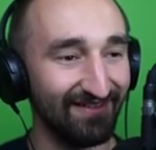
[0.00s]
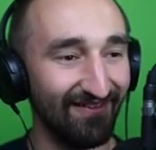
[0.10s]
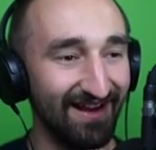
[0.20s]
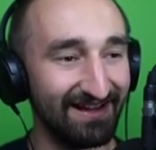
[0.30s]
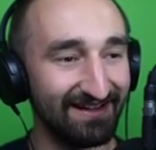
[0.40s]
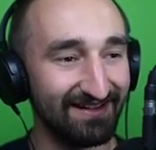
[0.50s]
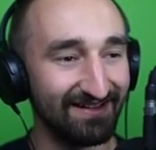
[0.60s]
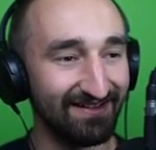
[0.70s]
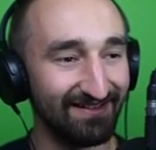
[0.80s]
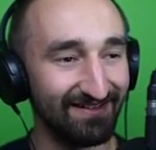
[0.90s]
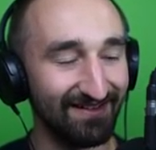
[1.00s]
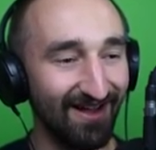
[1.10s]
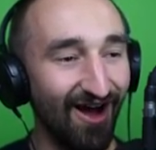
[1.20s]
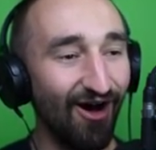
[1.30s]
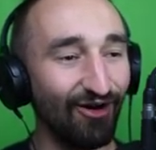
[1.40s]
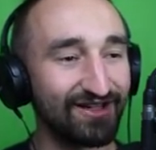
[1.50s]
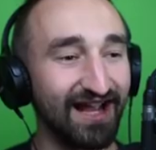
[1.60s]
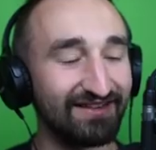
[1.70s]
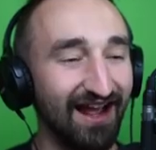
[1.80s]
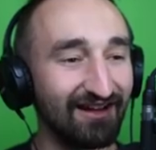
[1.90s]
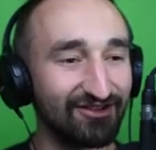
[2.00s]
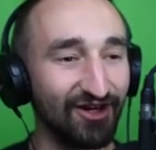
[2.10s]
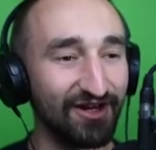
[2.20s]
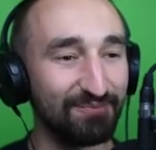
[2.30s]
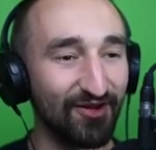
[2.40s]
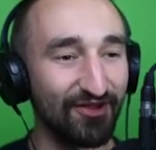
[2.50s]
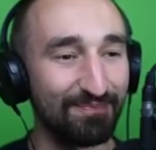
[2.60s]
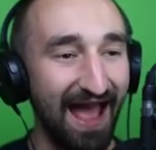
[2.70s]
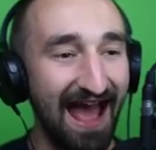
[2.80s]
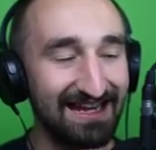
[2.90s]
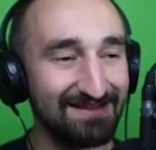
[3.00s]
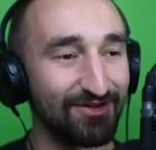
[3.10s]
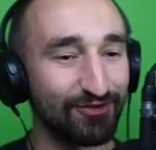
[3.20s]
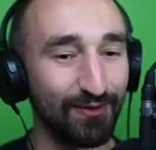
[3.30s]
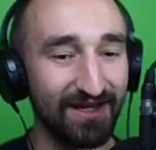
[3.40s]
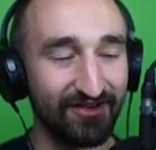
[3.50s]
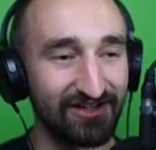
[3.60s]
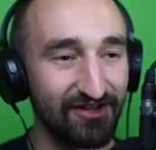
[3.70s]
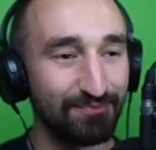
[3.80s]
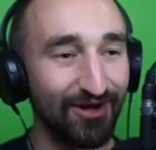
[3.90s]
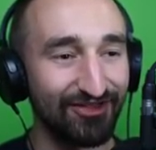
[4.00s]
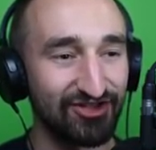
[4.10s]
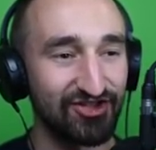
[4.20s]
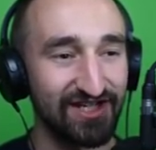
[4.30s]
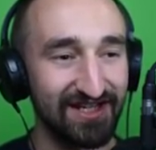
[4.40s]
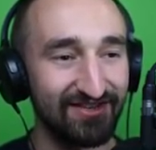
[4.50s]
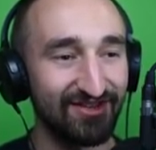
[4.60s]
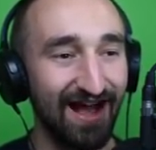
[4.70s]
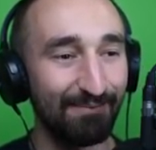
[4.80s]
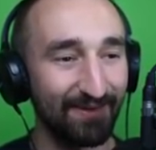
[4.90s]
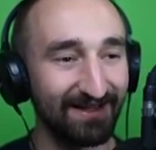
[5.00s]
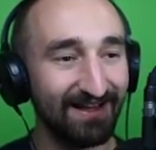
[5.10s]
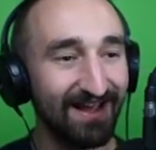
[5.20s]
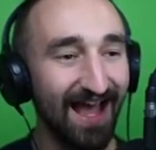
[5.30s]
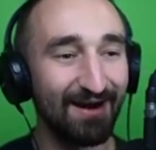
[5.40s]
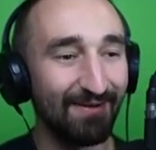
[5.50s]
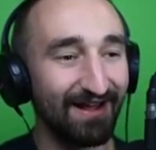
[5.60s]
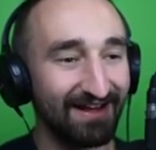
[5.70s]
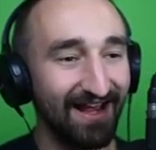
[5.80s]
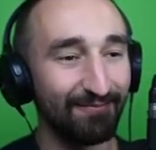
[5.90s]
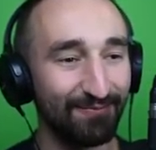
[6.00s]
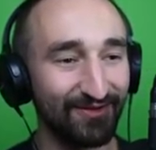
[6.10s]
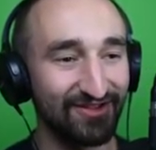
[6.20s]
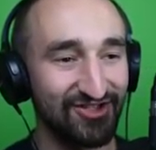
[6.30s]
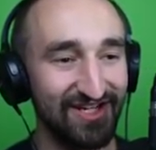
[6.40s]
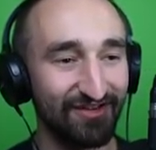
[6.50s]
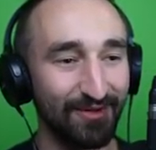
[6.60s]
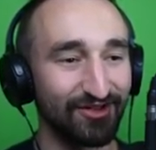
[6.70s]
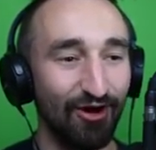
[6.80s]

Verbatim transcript: Wait. Oh, okay, good. It puts a patty in between because I just bought the cheese topping, and I'm like, it put the cheese. I'm like,